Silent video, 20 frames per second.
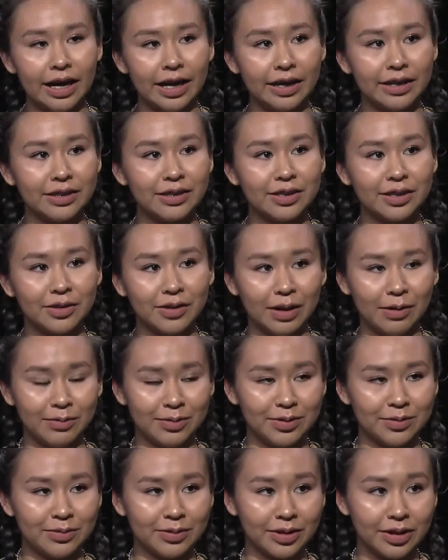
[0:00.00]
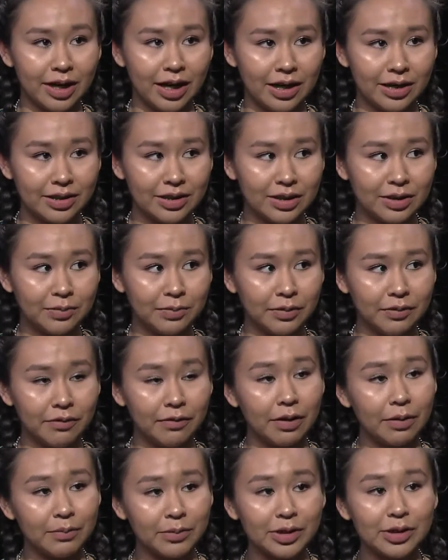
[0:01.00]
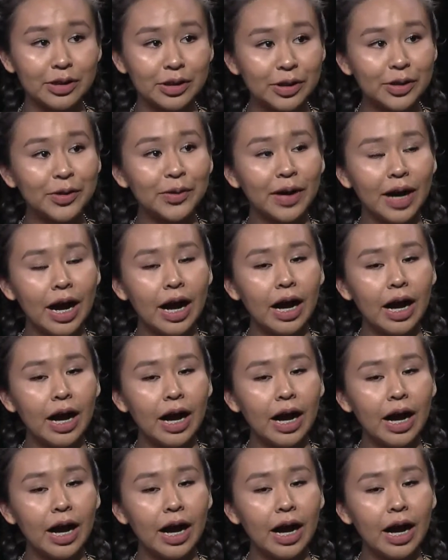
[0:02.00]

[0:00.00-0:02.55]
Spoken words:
And so that was really awesome of them to do.